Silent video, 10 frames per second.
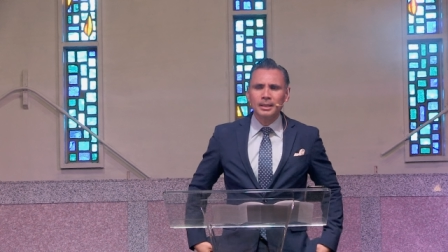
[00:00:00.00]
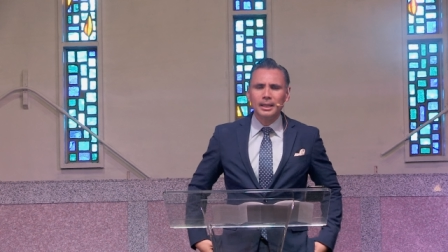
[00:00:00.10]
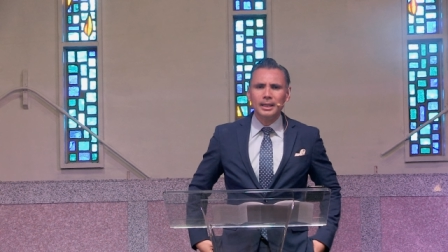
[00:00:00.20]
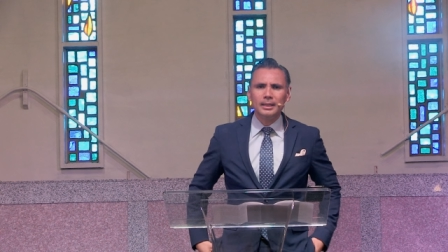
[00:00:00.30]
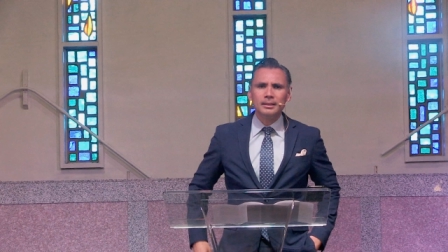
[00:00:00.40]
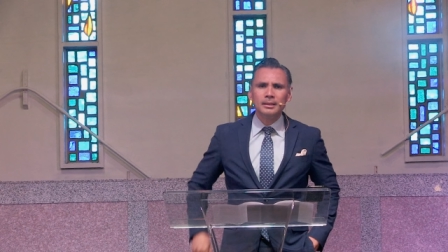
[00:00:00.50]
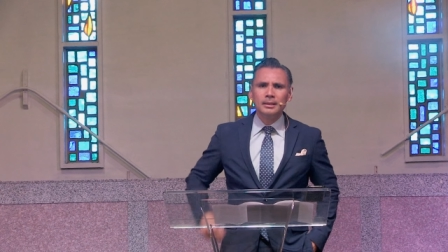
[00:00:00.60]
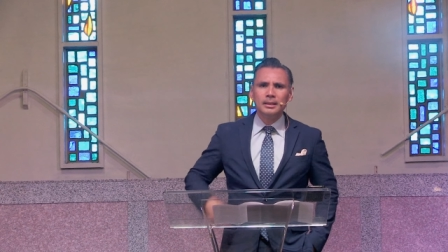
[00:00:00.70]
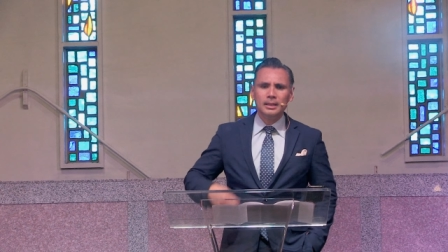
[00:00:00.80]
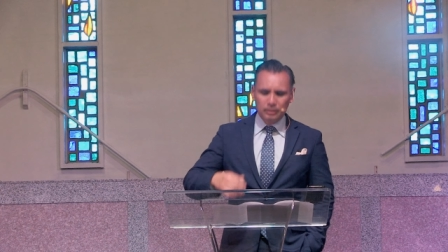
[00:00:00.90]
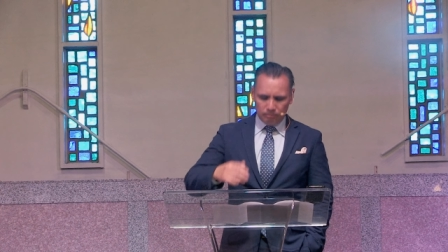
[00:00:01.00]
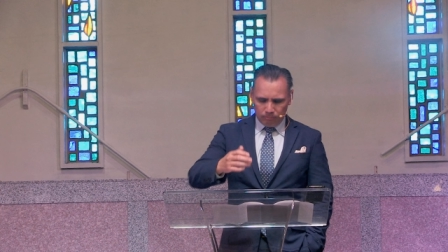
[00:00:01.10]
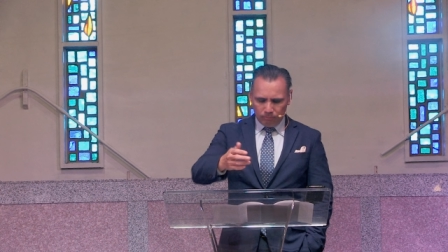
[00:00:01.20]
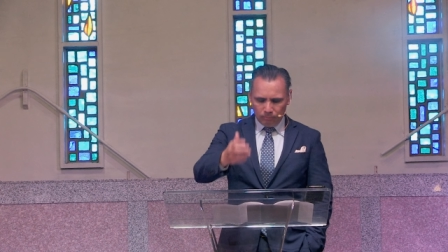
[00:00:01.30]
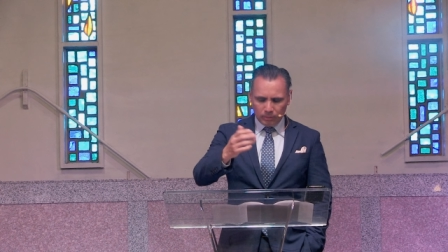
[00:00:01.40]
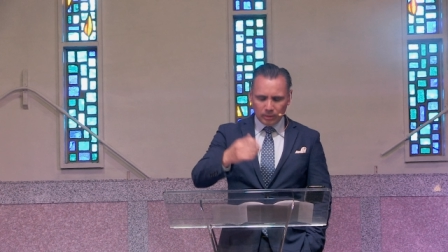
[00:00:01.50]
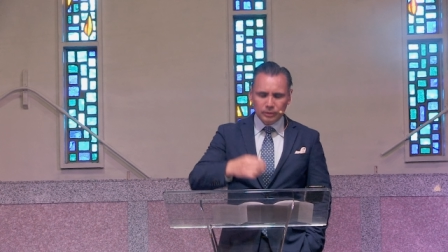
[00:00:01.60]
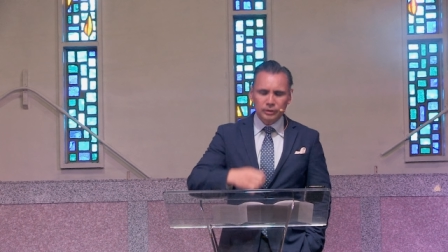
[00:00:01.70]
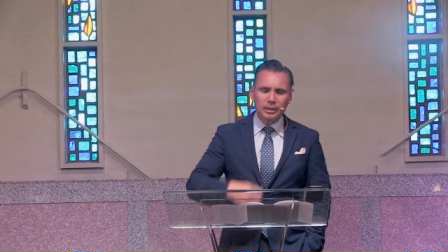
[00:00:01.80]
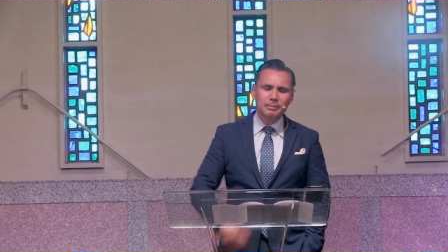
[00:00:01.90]
And he
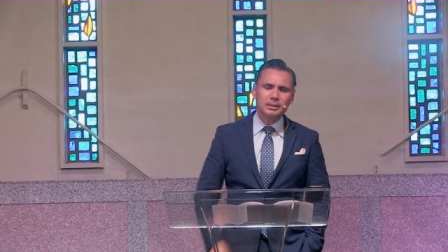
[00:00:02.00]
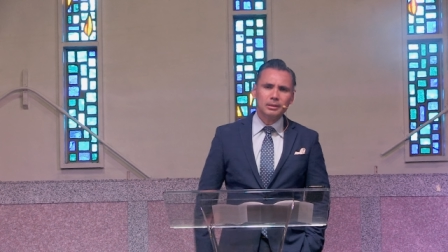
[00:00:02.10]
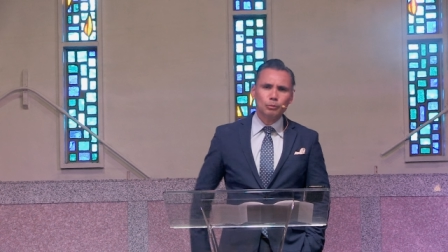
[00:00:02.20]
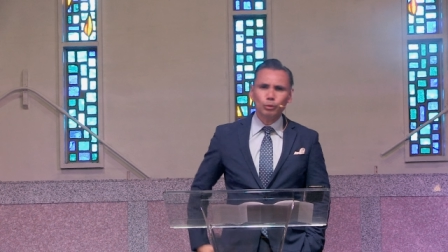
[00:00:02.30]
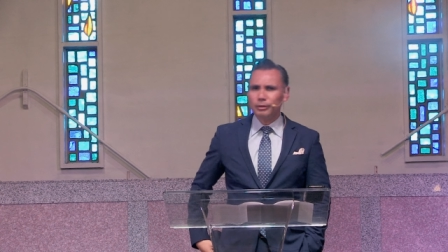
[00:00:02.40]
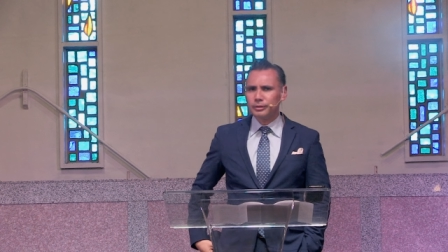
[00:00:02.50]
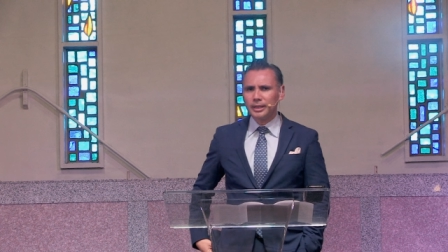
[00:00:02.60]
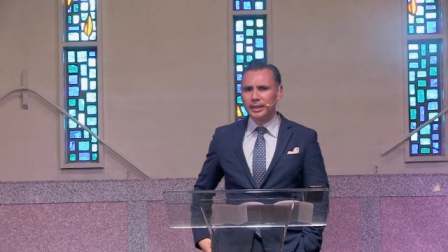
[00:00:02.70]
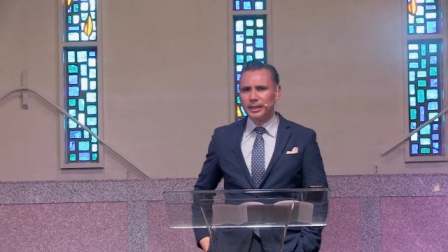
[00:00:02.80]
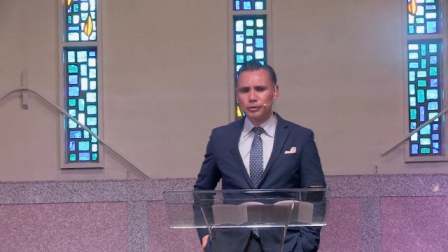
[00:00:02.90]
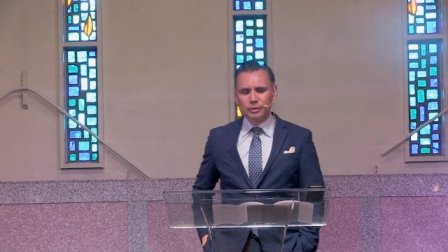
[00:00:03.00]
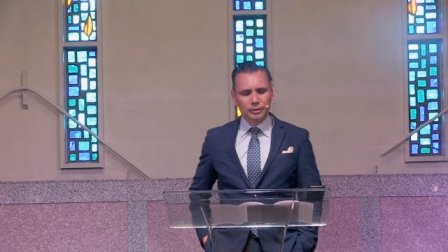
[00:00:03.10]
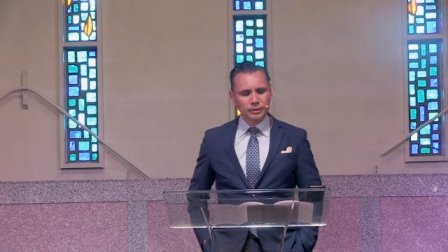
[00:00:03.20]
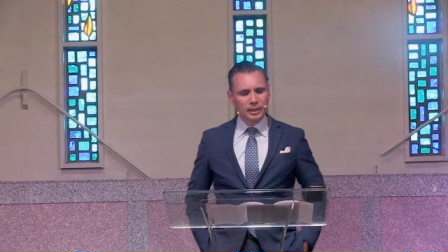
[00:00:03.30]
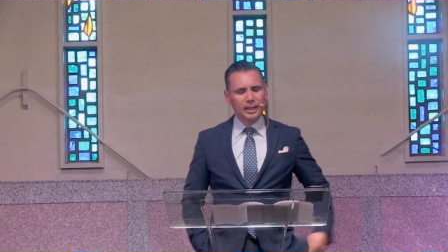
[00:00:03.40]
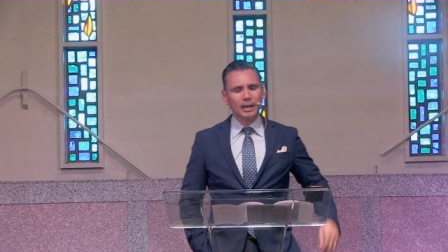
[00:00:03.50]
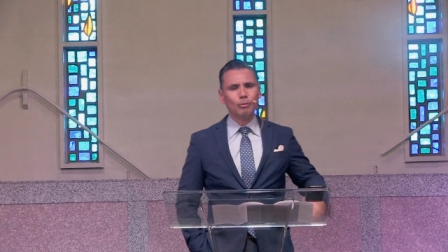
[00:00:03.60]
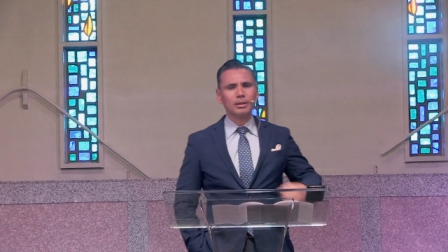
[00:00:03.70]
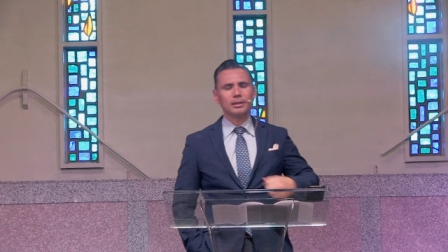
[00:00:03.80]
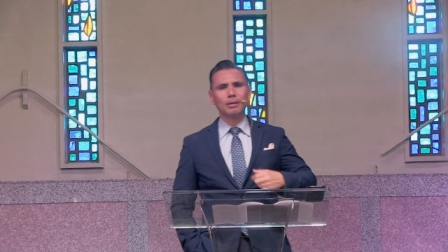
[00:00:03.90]
summoned the real estate agent and he said, Hey, I
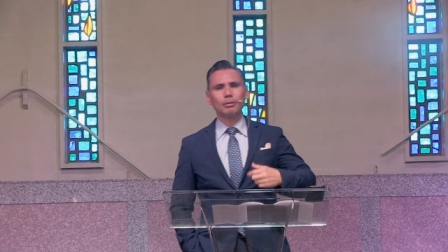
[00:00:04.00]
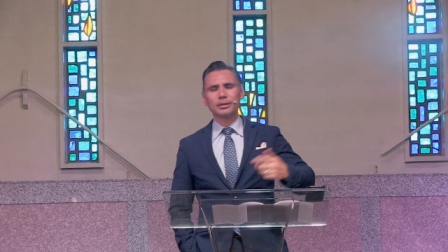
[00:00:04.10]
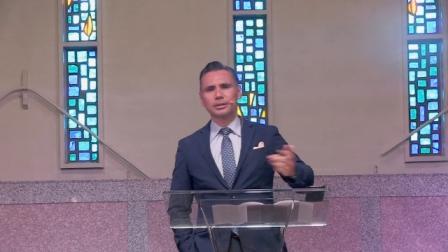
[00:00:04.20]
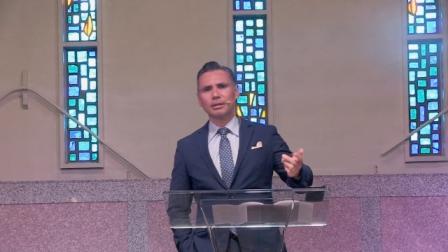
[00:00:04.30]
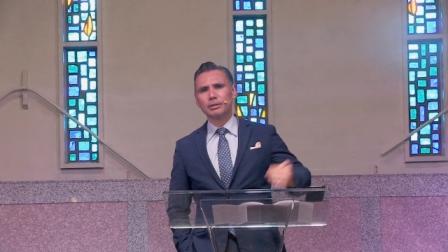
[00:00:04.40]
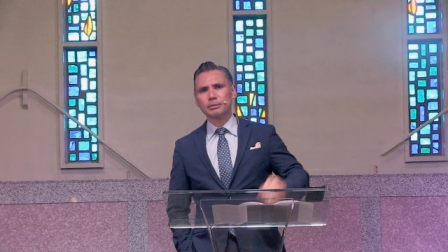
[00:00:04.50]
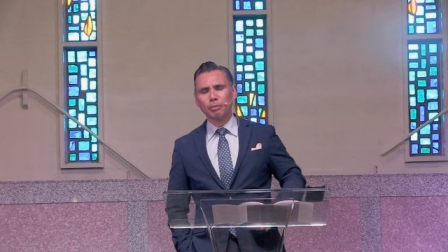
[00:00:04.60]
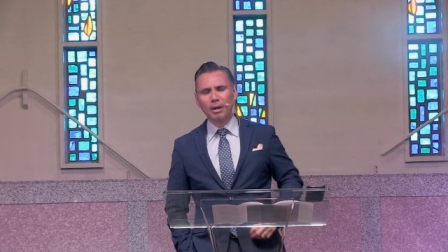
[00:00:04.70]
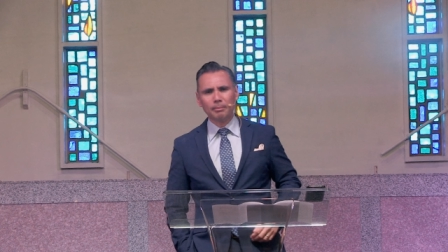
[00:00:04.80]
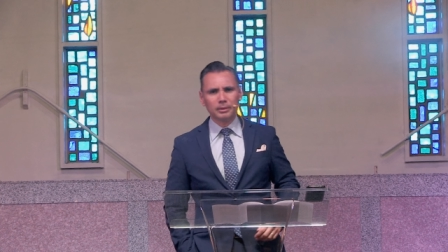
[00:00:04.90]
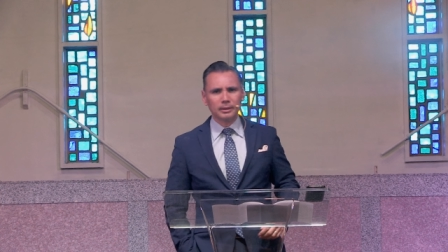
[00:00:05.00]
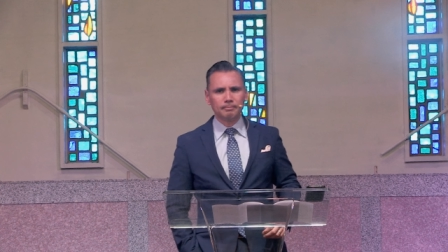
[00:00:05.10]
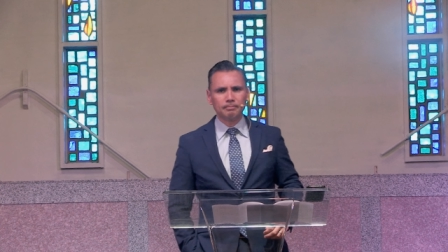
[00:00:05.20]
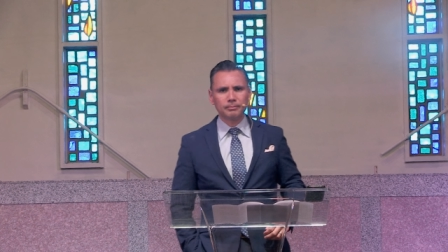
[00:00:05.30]
want to I wanna sell this property.